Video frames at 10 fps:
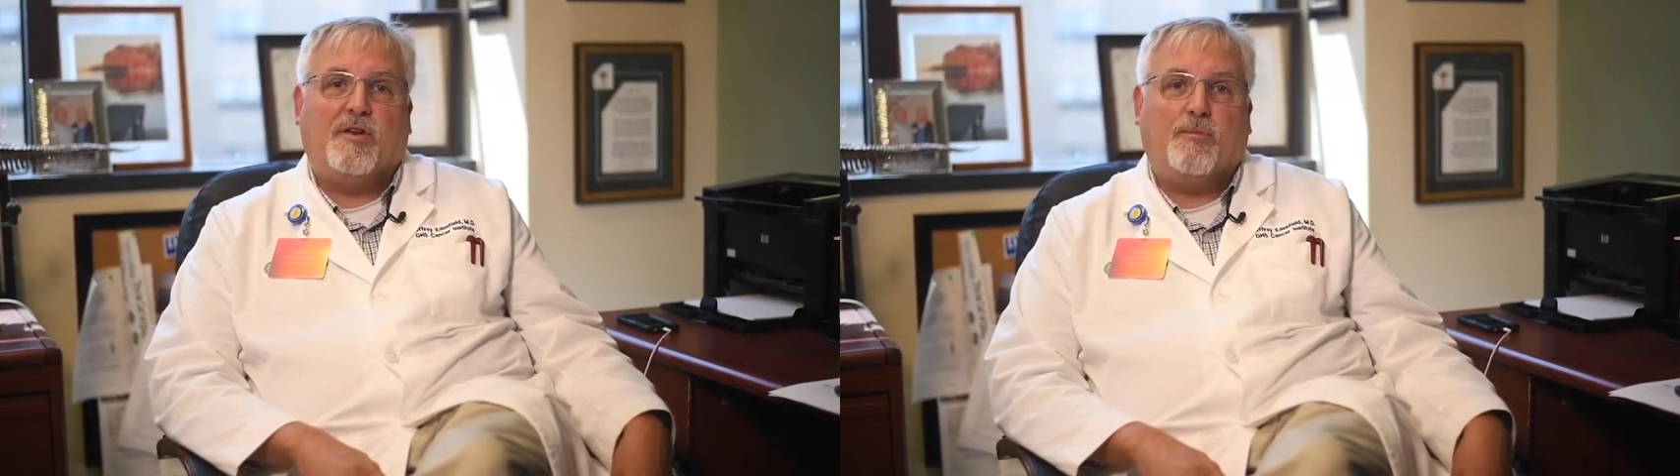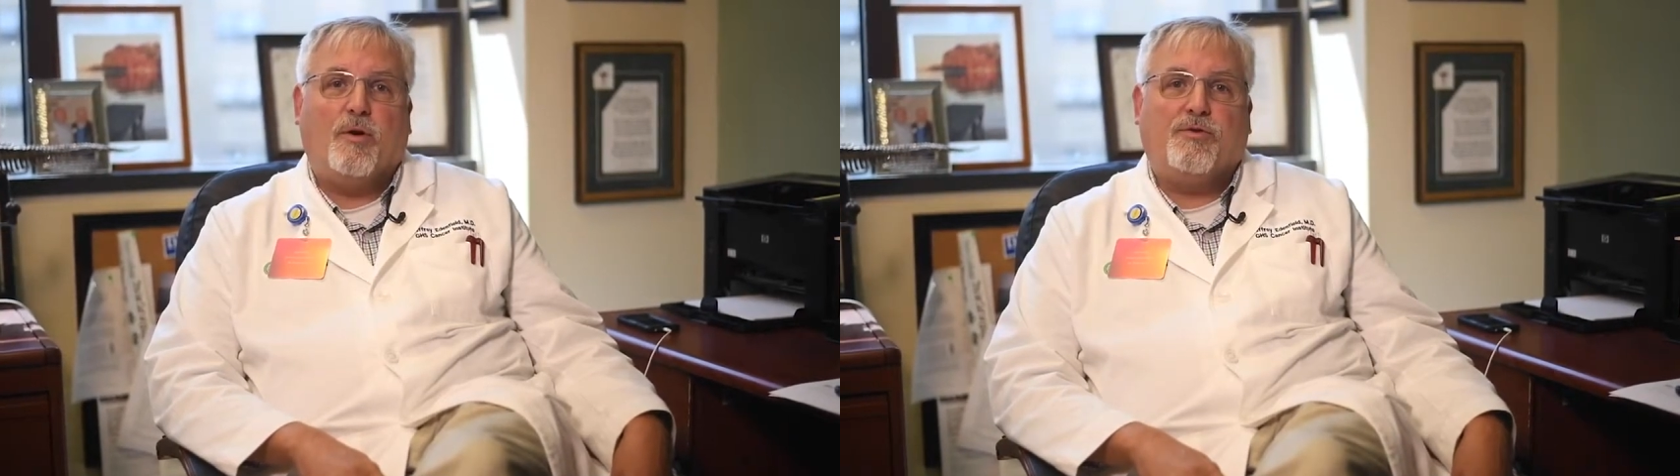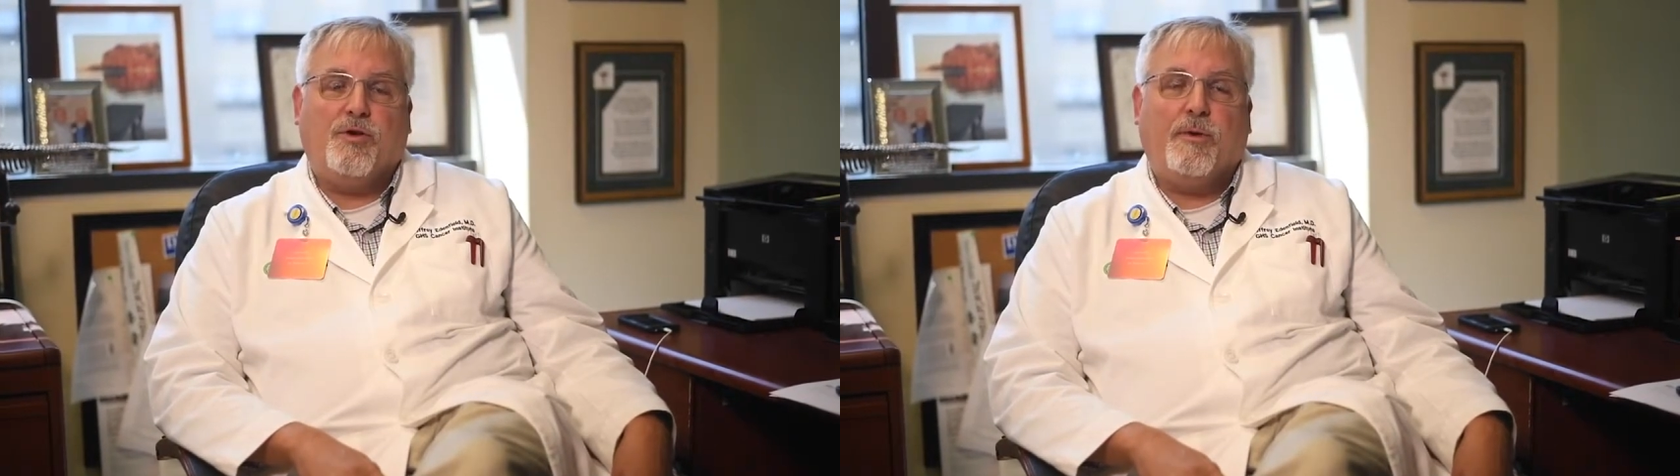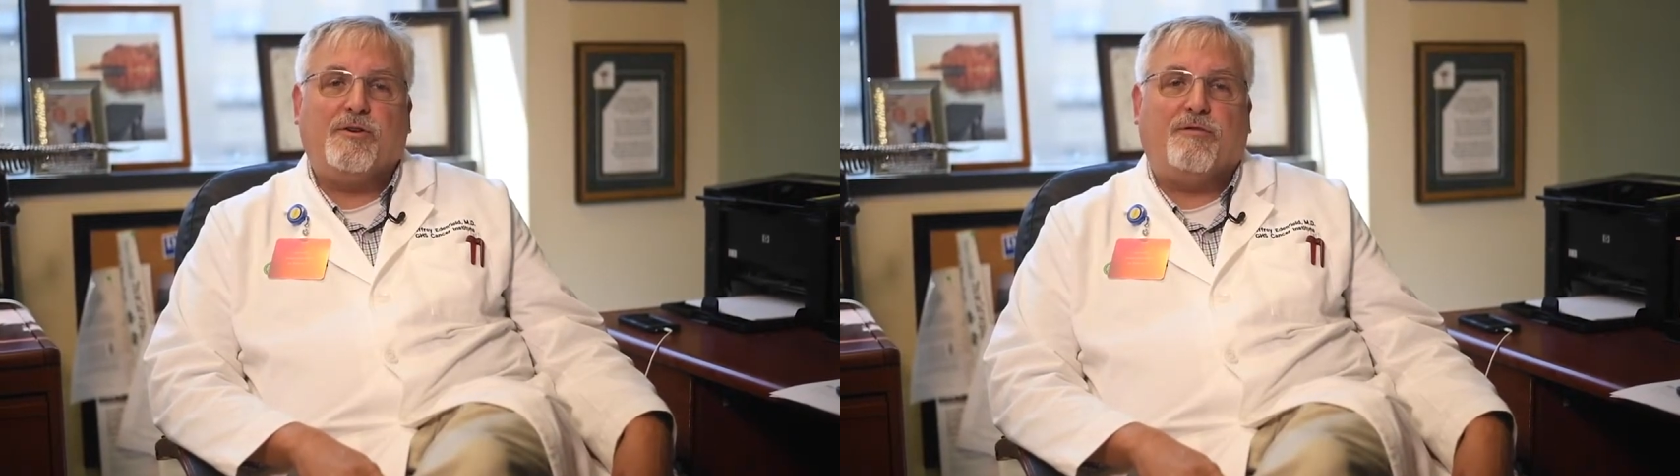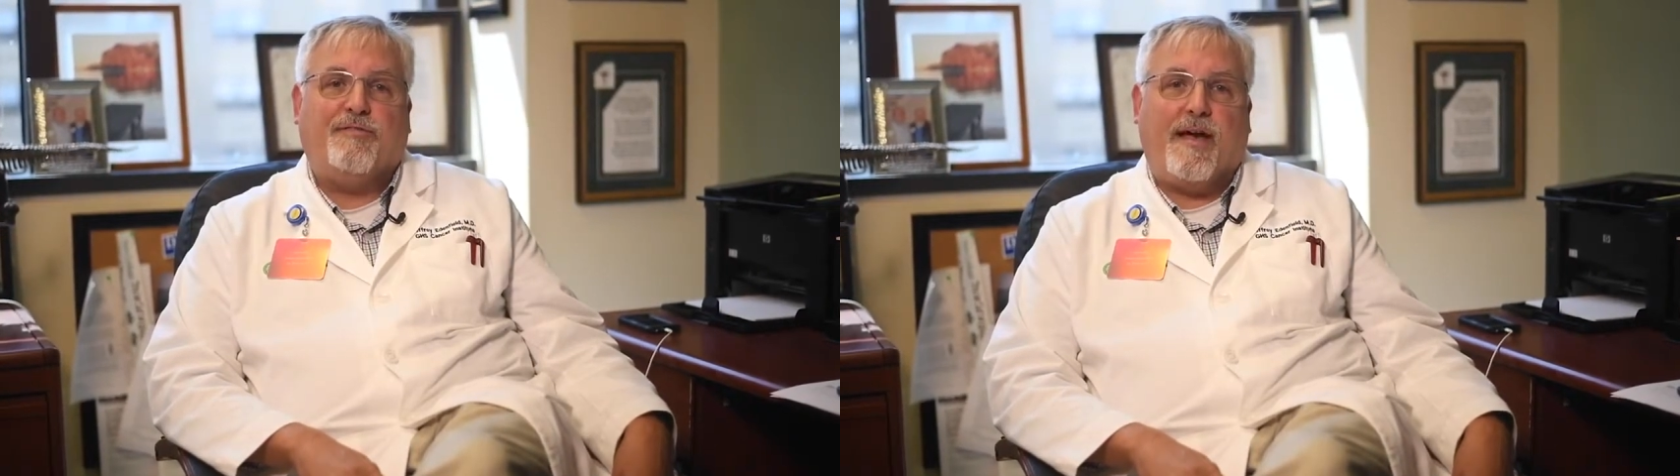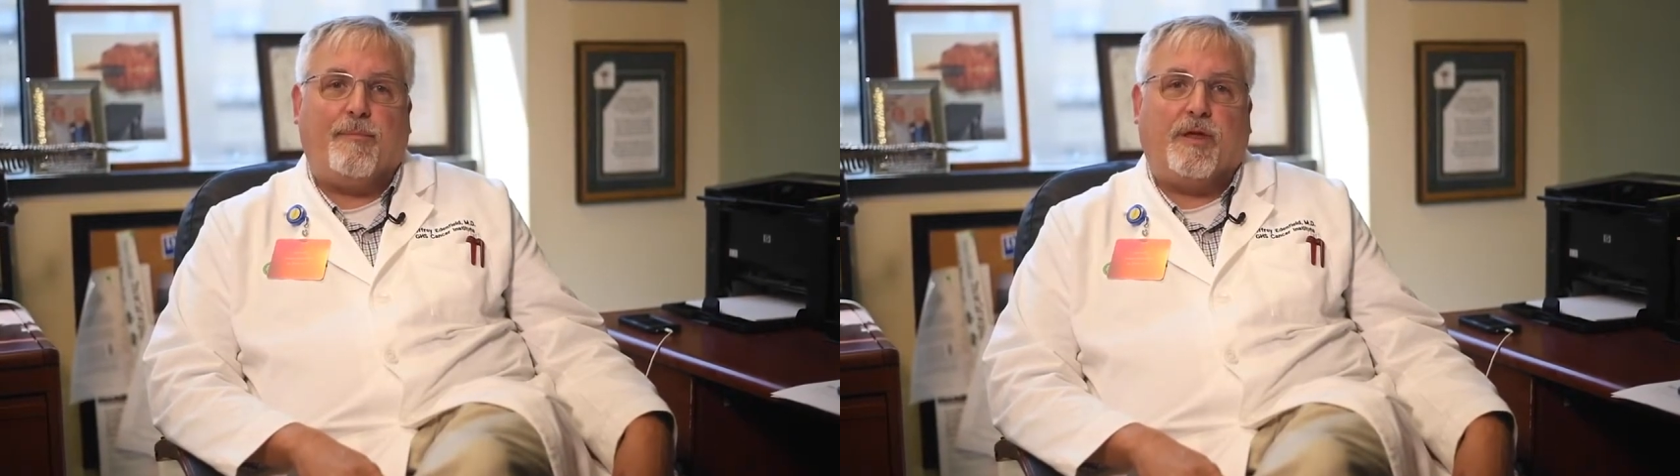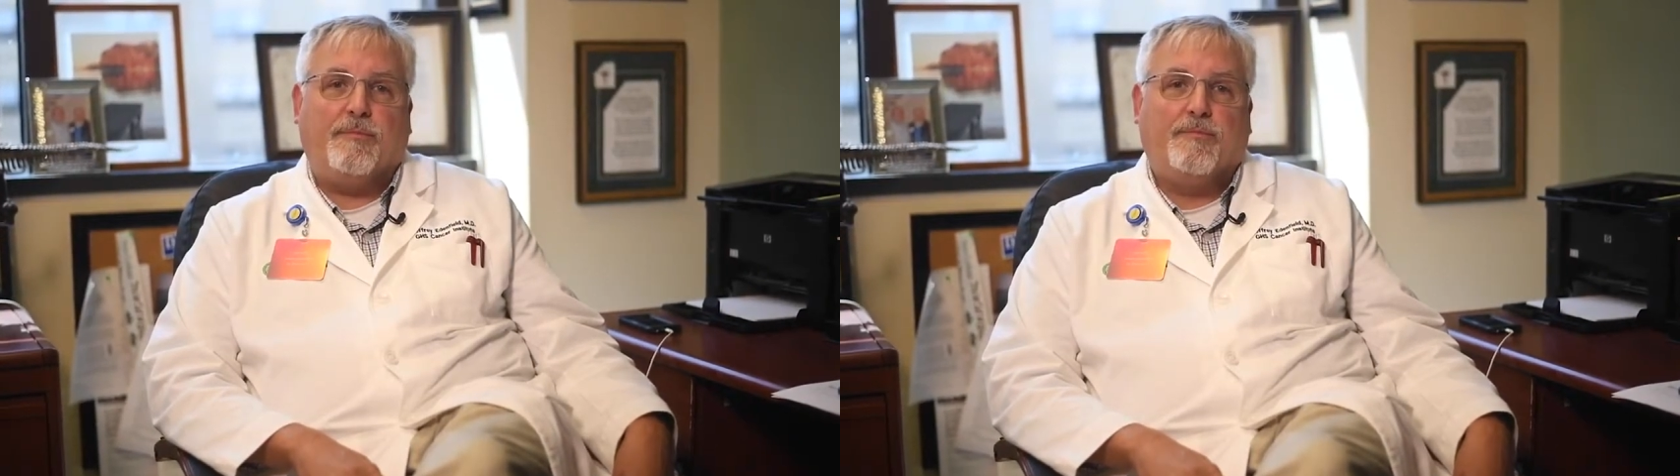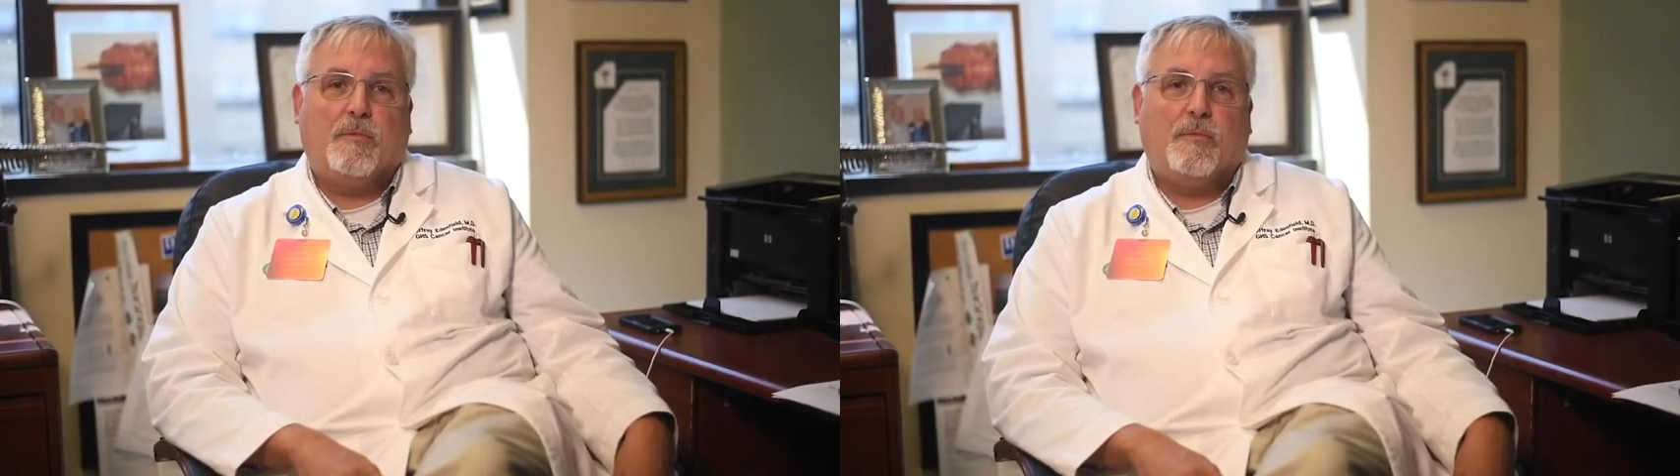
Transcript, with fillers: to both you and your family.